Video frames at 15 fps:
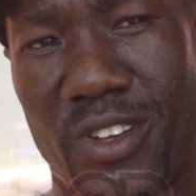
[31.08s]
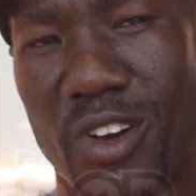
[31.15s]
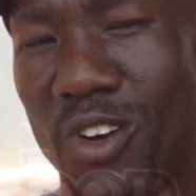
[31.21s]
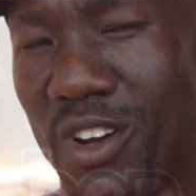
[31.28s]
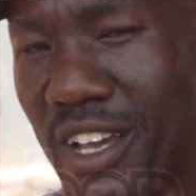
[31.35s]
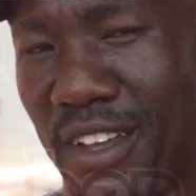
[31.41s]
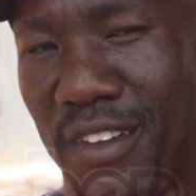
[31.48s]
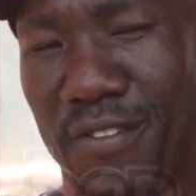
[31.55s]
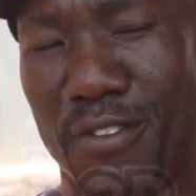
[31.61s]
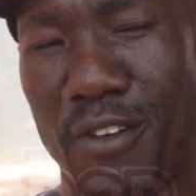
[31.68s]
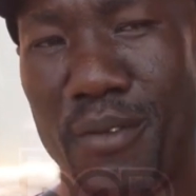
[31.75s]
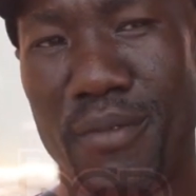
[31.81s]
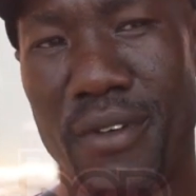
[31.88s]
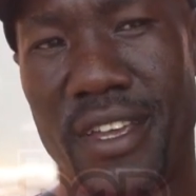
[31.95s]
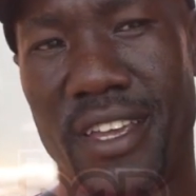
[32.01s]
okay, for
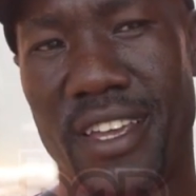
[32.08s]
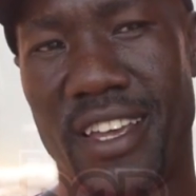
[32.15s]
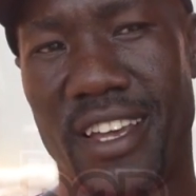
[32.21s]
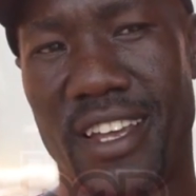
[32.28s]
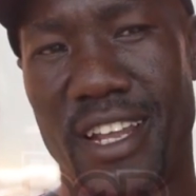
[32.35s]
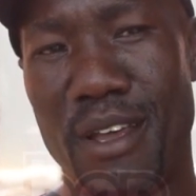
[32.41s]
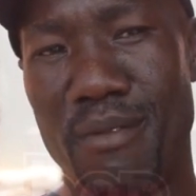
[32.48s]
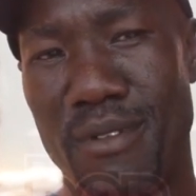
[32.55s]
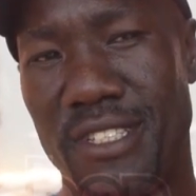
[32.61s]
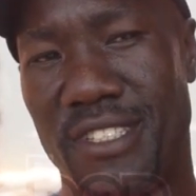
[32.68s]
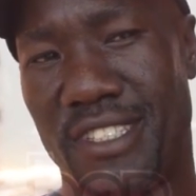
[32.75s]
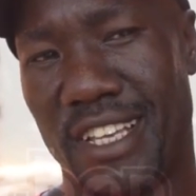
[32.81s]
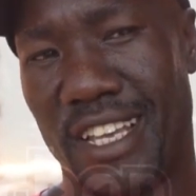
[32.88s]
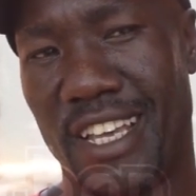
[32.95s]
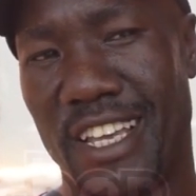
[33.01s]
me, let me
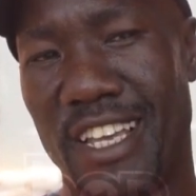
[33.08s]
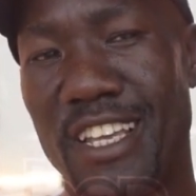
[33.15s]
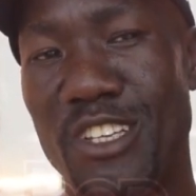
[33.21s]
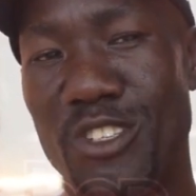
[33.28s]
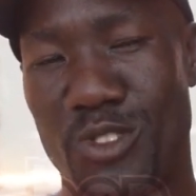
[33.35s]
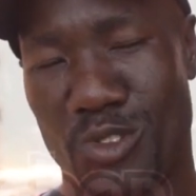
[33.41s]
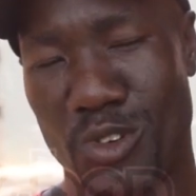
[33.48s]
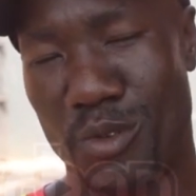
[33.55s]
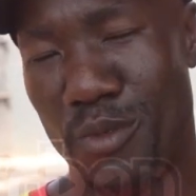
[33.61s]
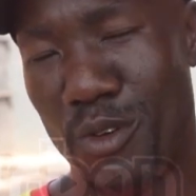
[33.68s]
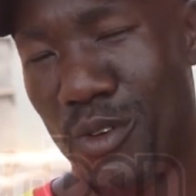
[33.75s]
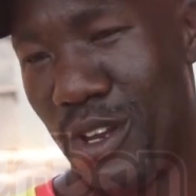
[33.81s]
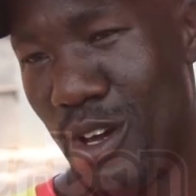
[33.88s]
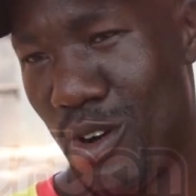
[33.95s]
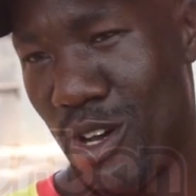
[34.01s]
say, he saw me
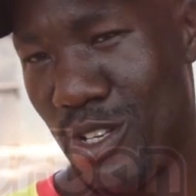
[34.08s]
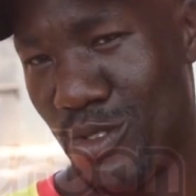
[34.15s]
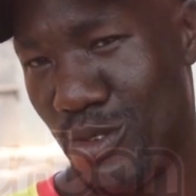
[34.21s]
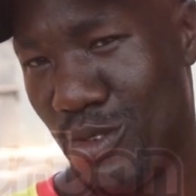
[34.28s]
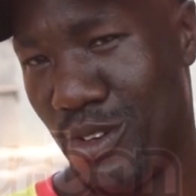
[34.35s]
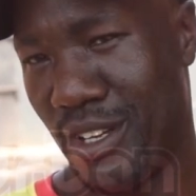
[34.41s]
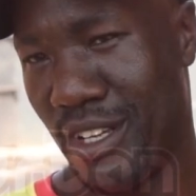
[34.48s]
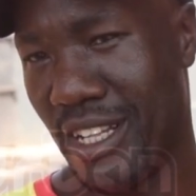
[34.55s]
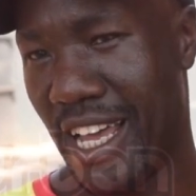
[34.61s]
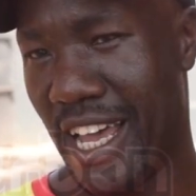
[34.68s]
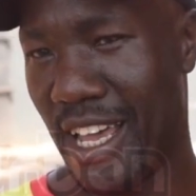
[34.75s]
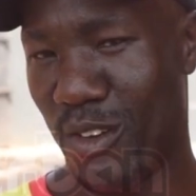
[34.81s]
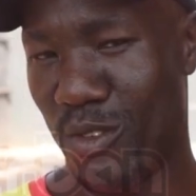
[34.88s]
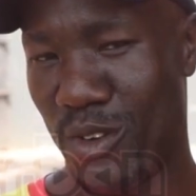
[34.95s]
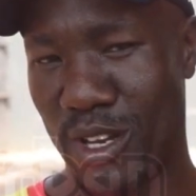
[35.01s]
when I was growing,
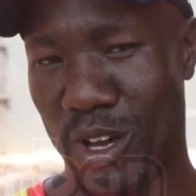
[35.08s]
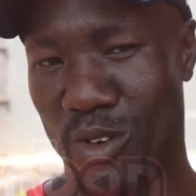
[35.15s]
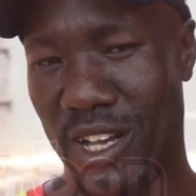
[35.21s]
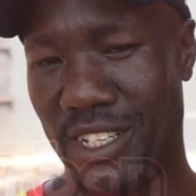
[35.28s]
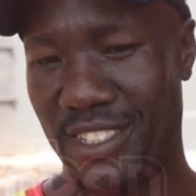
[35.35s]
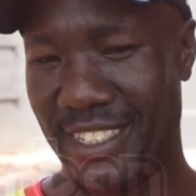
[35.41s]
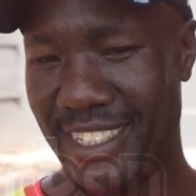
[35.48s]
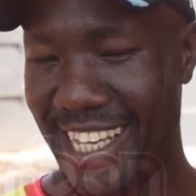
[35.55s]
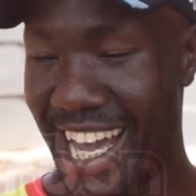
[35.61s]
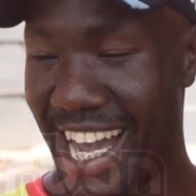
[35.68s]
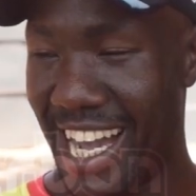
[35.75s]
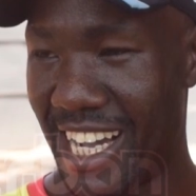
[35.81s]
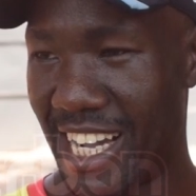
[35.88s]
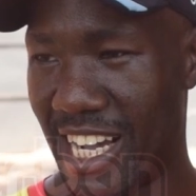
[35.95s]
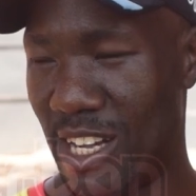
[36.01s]
like when I was
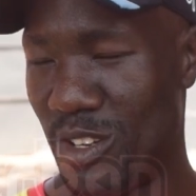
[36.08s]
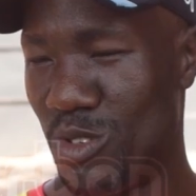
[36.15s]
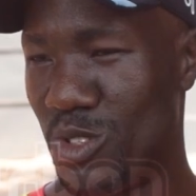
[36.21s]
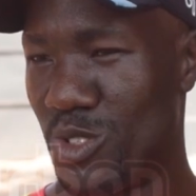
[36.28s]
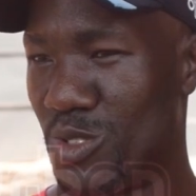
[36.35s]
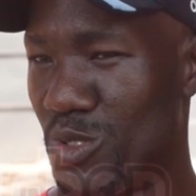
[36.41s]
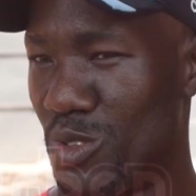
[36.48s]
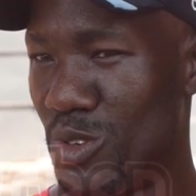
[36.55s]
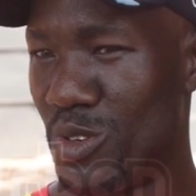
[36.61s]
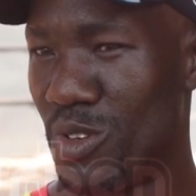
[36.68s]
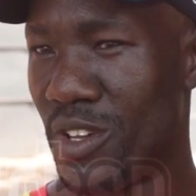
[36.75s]
young, and also